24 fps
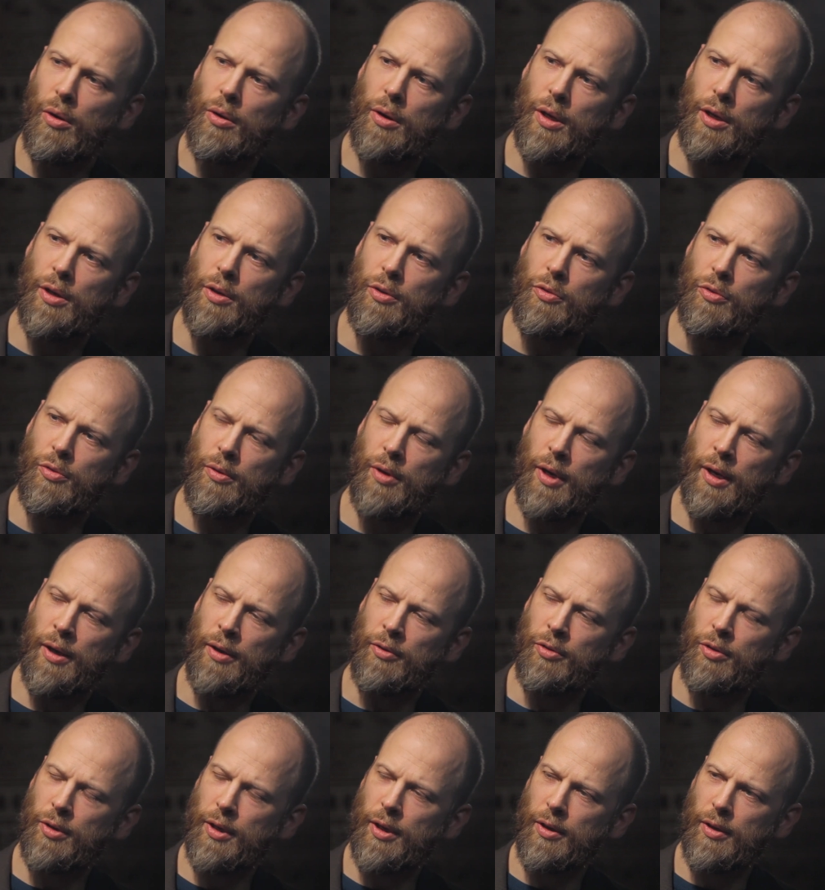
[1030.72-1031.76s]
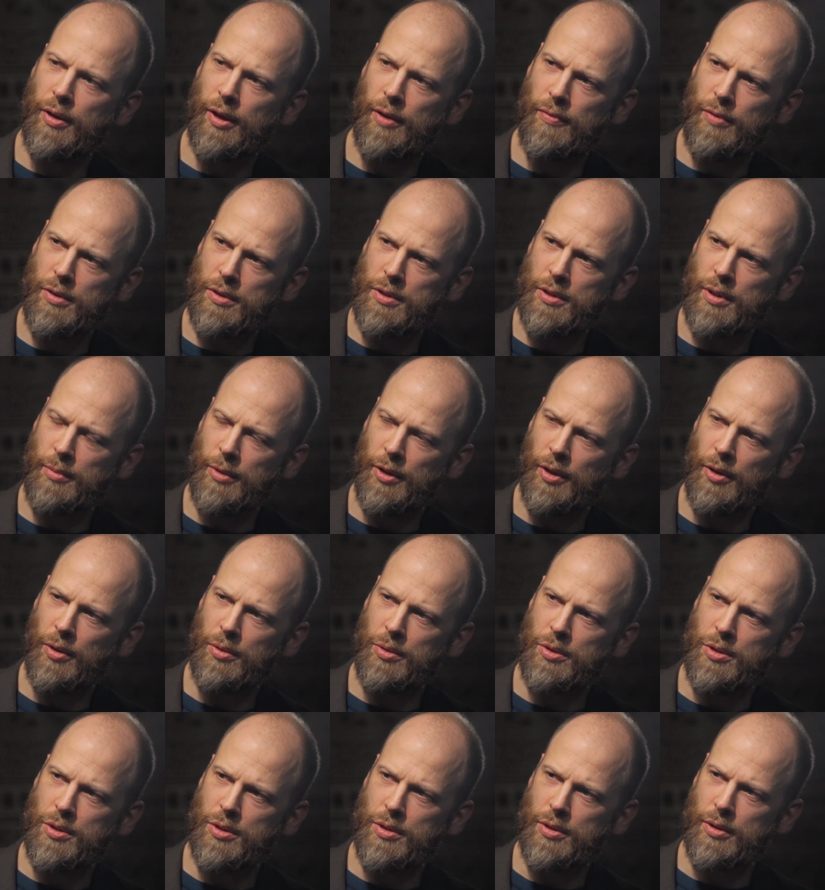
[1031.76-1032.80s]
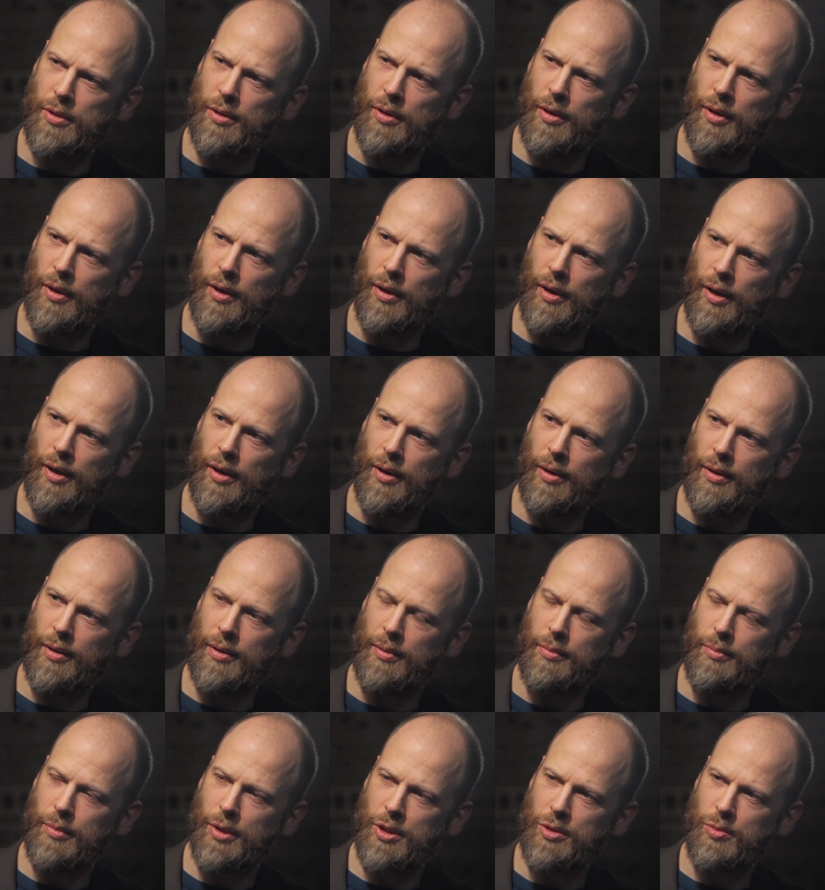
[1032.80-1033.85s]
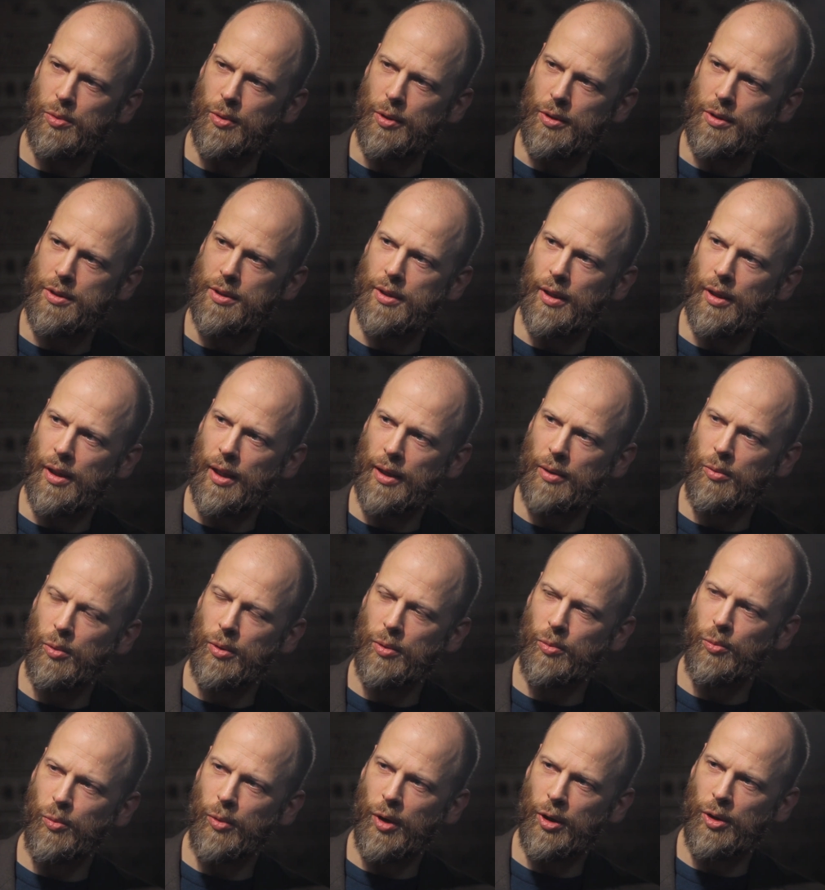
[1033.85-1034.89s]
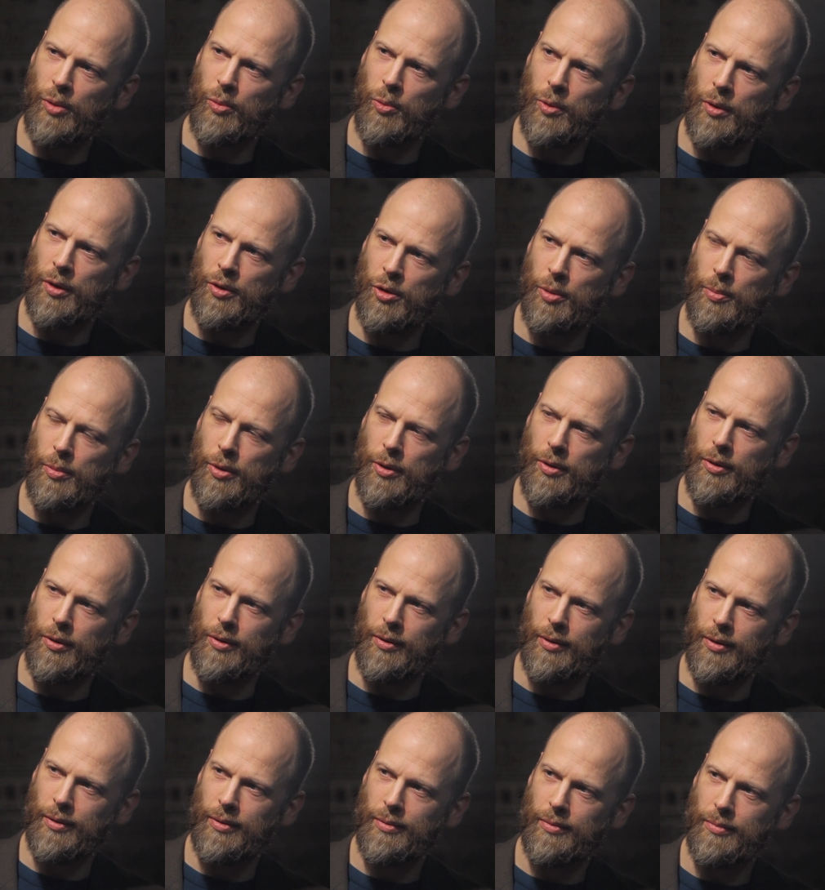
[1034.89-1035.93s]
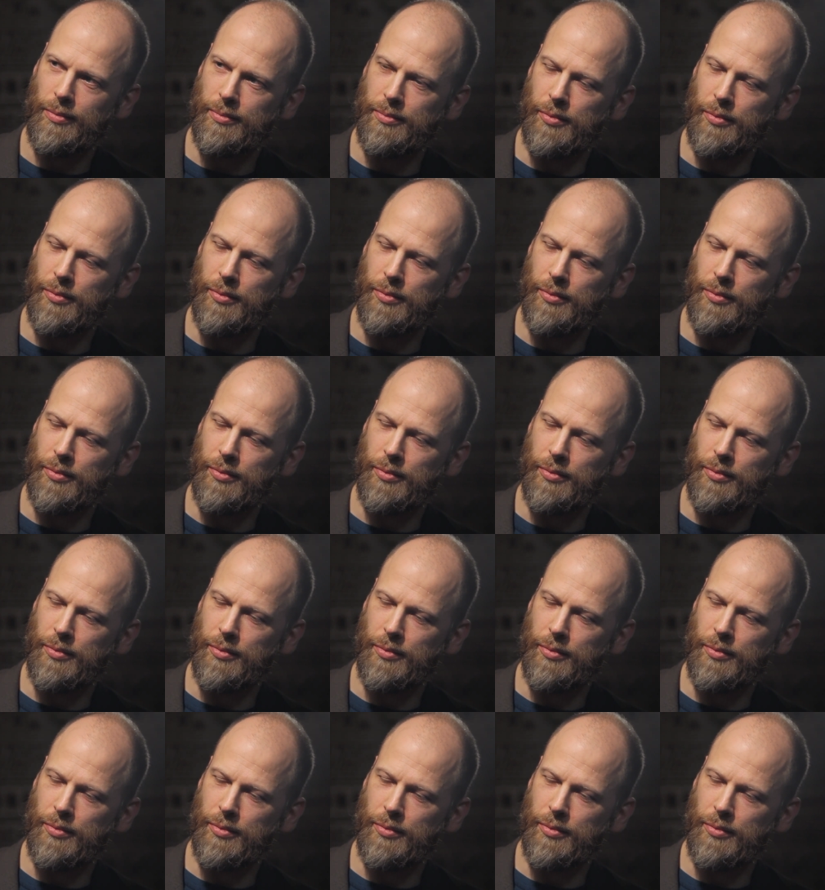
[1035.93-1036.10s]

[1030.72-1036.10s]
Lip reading: It's great. So give us some of those buzzwords then. Like what would a typical